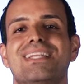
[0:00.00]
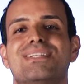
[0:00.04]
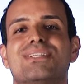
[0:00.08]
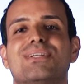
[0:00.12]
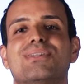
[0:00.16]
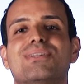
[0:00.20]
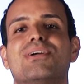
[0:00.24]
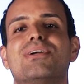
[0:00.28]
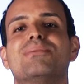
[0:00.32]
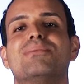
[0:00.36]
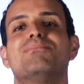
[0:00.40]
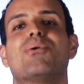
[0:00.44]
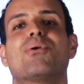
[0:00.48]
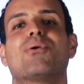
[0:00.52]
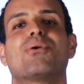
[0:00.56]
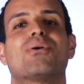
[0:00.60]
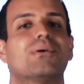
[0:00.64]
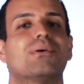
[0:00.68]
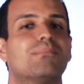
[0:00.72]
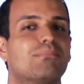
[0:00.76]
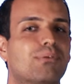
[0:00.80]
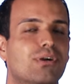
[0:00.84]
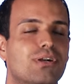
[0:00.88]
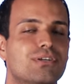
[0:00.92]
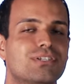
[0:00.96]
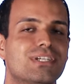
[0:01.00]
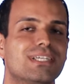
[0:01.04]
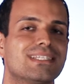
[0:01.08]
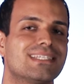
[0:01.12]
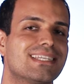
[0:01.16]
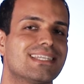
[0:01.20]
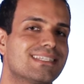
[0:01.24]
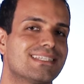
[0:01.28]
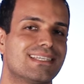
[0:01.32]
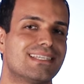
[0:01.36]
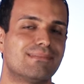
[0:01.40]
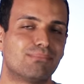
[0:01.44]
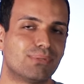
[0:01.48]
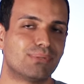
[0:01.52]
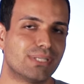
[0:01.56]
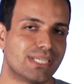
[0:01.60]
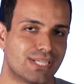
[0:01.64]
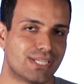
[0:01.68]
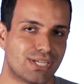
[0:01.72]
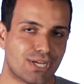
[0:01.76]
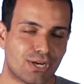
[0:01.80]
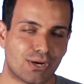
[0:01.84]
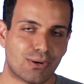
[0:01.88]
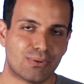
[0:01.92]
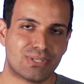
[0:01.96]
To learn more or purchase, simply
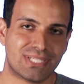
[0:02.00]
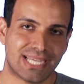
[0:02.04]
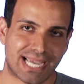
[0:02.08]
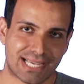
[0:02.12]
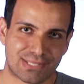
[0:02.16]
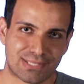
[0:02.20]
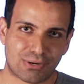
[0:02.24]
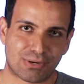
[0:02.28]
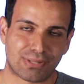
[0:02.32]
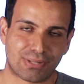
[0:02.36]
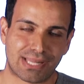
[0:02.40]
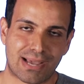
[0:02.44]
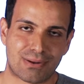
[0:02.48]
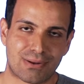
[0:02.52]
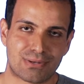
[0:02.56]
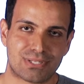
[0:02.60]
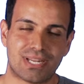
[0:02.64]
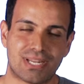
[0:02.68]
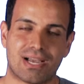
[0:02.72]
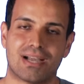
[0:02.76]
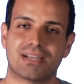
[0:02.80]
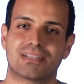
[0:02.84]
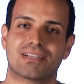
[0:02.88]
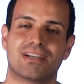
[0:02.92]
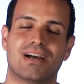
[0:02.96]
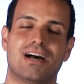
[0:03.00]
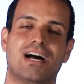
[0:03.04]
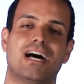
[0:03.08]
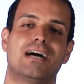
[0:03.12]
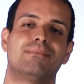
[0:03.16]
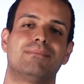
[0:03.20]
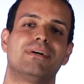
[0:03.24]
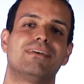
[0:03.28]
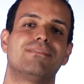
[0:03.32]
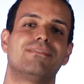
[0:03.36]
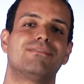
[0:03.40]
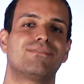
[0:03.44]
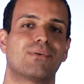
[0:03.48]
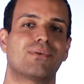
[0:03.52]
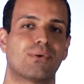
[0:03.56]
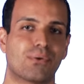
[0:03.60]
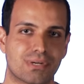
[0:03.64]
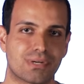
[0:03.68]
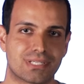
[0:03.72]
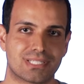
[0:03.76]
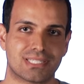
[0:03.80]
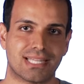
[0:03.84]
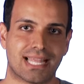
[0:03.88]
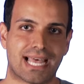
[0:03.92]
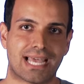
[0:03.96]
go to
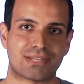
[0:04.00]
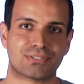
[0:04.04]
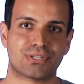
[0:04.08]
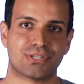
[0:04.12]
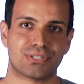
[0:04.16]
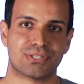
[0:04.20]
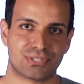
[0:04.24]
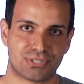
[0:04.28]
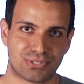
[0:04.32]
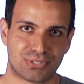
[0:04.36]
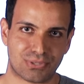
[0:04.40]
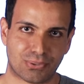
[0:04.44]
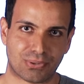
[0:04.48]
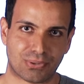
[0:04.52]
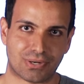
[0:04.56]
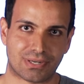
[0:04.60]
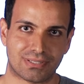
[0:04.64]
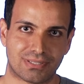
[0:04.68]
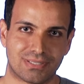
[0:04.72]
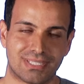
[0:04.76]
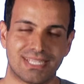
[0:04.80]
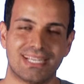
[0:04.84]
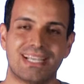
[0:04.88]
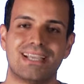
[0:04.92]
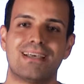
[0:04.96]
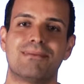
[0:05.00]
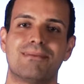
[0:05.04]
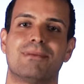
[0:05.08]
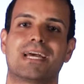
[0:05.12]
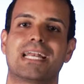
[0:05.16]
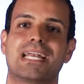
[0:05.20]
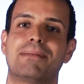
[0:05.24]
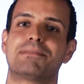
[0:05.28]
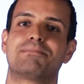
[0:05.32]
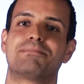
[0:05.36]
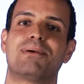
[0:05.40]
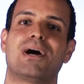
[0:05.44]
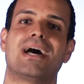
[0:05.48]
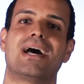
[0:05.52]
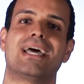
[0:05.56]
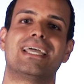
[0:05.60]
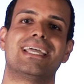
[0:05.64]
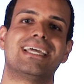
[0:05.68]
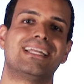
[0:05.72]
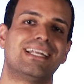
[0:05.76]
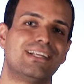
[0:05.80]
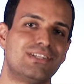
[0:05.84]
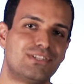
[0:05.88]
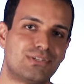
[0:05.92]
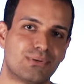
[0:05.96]
srlounge.com/store. My name is Pai
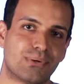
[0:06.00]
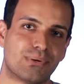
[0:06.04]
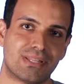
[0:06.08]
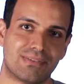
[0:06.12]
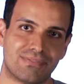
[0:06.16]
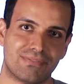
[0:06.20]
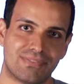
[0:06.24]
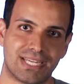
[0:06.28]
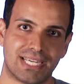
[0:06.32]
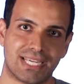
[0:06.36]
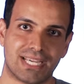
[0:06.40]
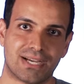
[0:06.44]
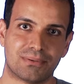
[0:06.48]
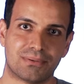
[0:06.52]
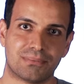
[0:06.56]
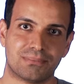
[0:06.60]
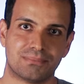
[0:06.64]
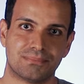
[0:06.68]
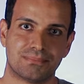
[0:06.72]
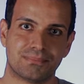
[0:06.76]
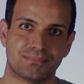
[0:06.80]
and enjoy the video.